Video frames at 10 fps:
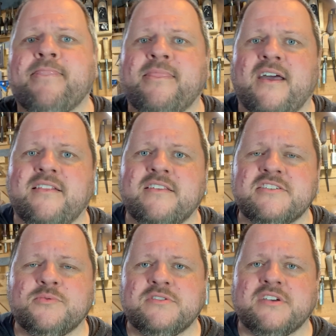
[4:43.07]
That
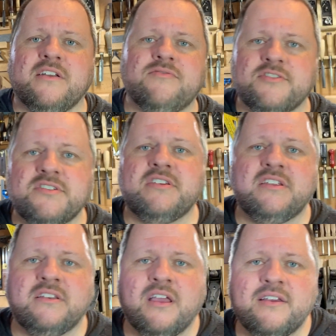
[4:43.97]
this was
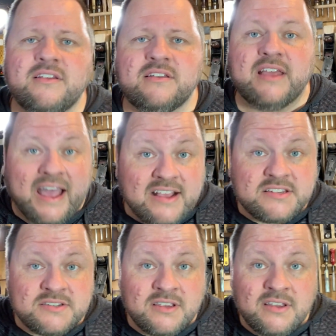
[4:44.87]
unforeseen to
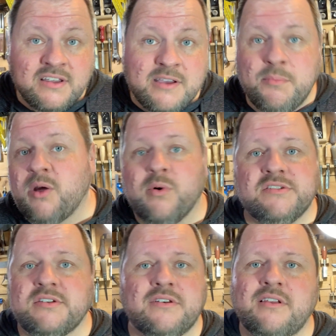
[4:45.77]
us, but it
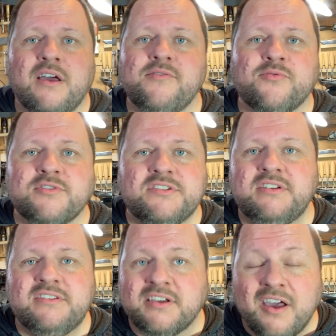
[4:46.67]
wasn't
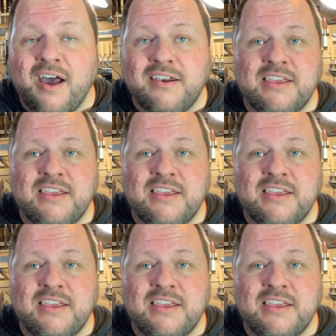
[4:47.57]
unforeseen to God.